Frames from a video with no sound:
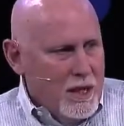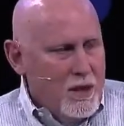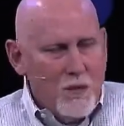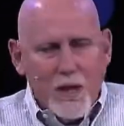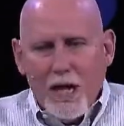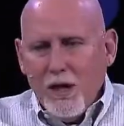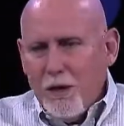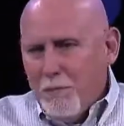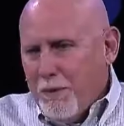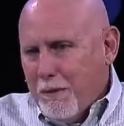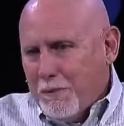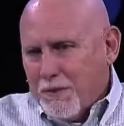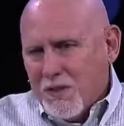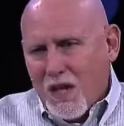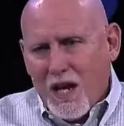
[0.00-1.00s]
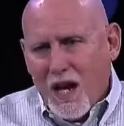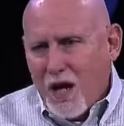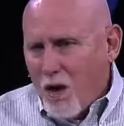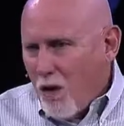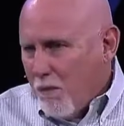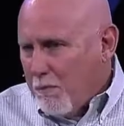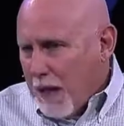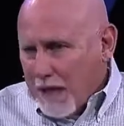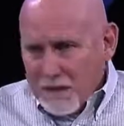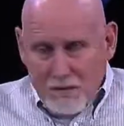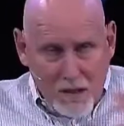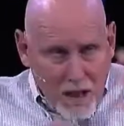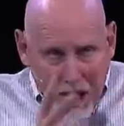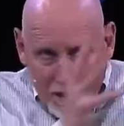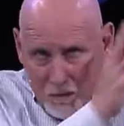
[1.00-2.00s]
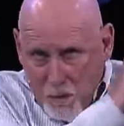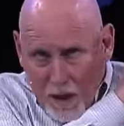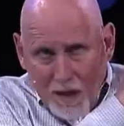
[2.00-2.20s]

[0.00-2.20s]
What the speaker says: And when I hear people say, I hope my dead